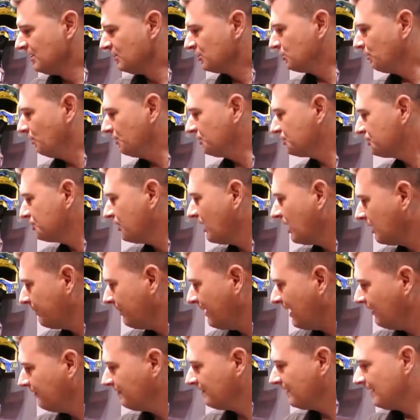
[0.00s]
So we'll just talk
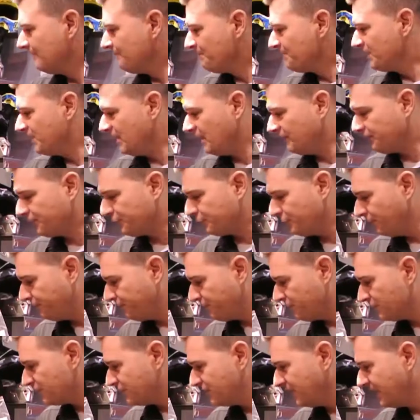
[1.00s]
about the F3
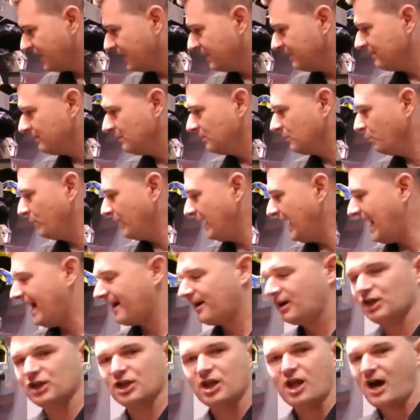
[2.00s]
for a second. We
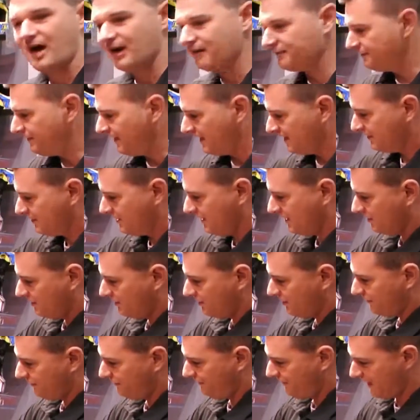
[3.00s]
added a lot of venting
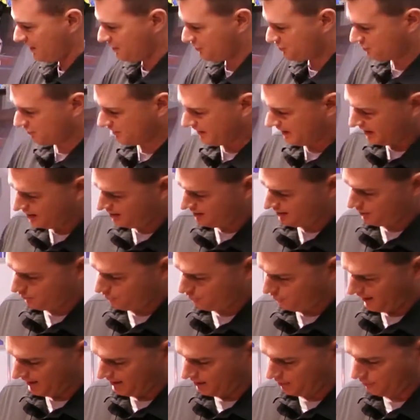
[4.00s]
to the facial area
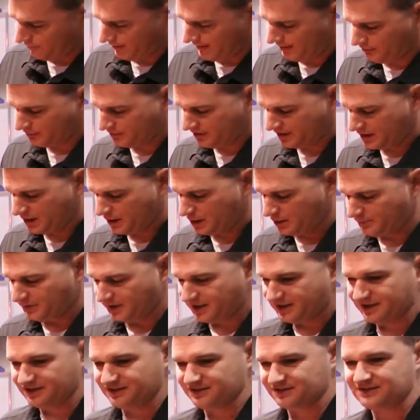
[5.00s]
right around here
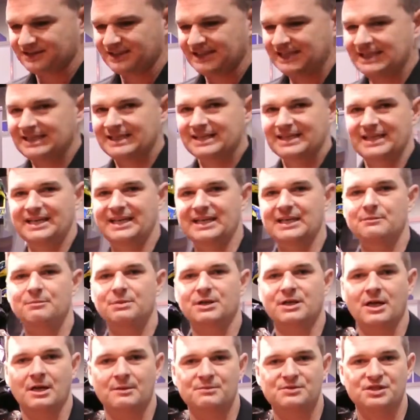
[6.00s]
because heat
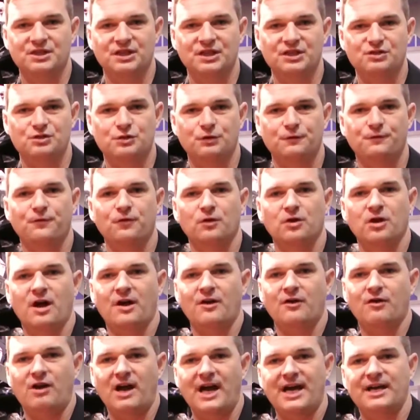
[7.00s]
becomes an issue for a
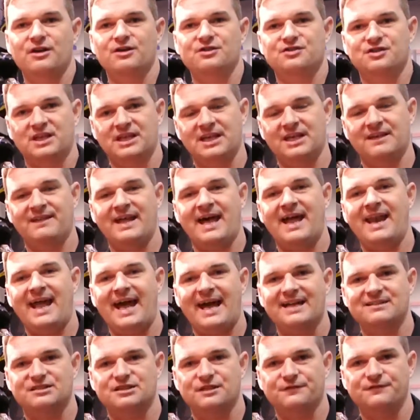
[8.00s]
lot of riders. Again, that
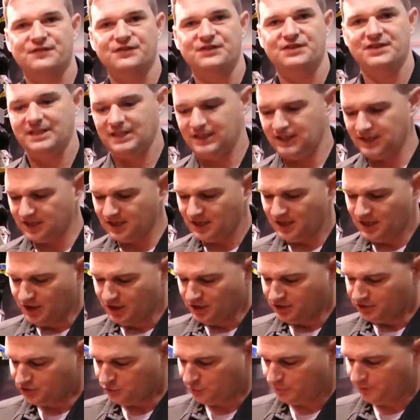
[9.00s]
adds to fatigue.
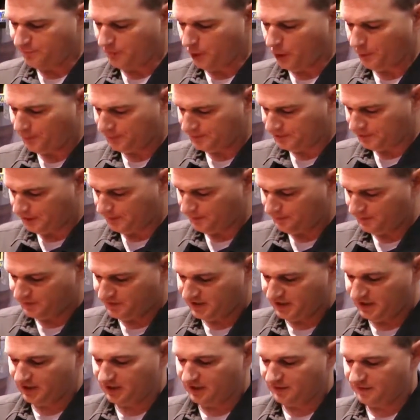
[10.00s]
So we've opened up
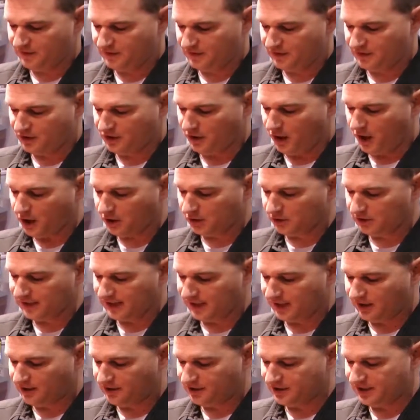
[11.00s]
the goggle
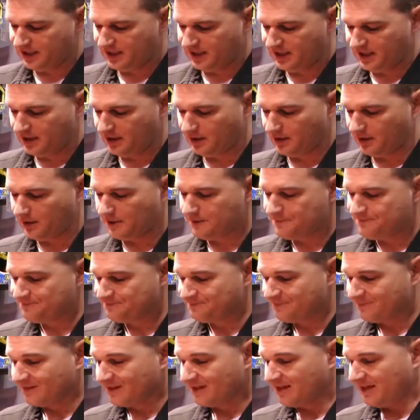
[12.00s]
area here,
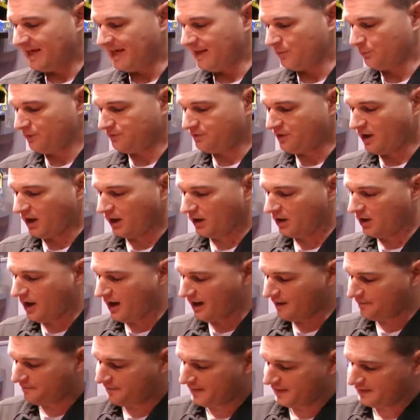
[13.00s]
and we've got a
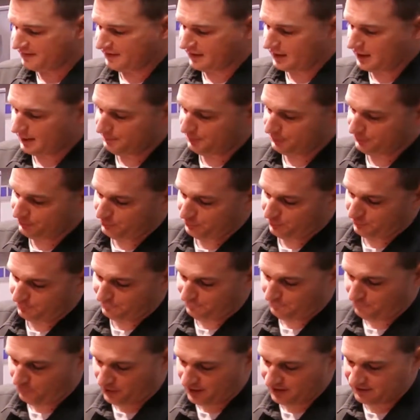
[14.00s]
lot of venting up and through the
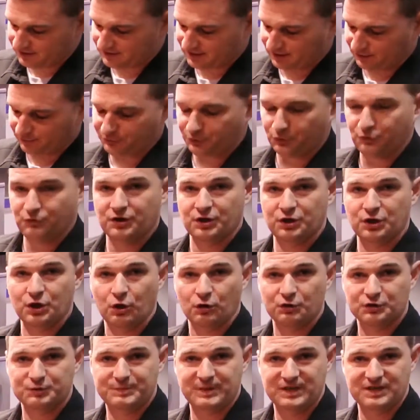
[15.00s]
front and through the
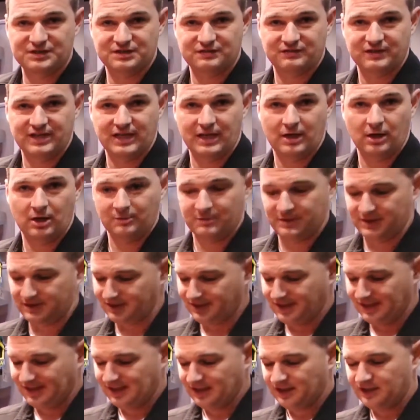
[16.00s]
nose piece of the helmet.
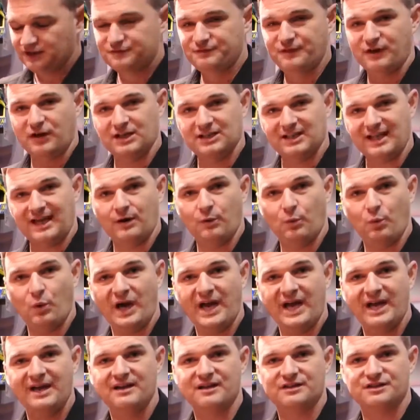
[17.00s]
It's very
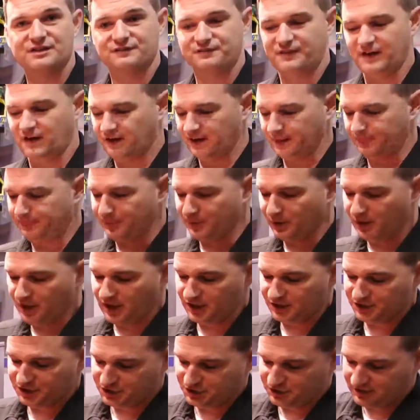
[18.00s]
lightweight. It's a very
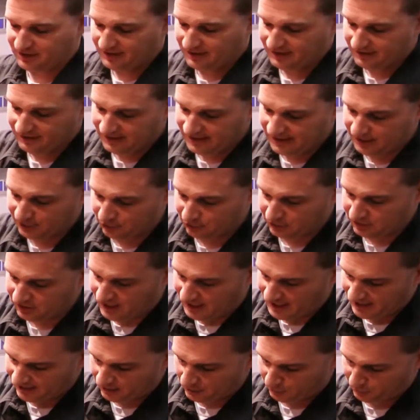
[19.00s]
plush inner
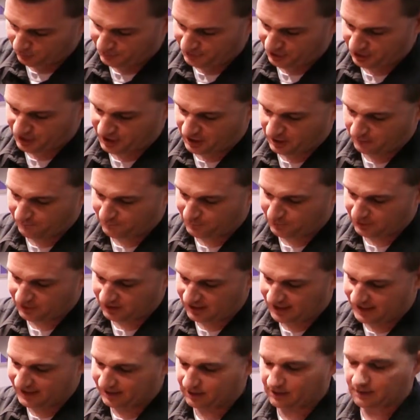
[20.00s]
liner with our comfort
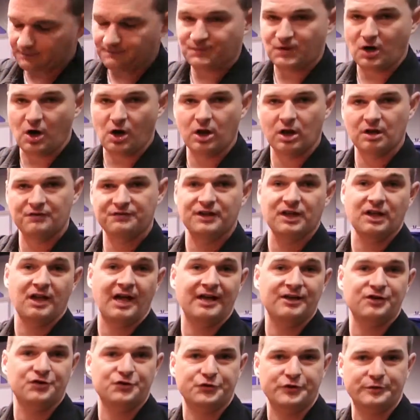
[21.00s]
liner. All of the
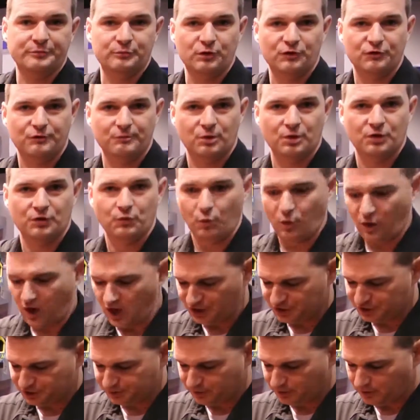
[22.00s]
liners removable and
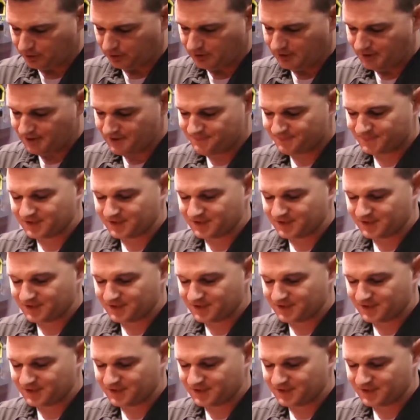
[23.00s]
washable.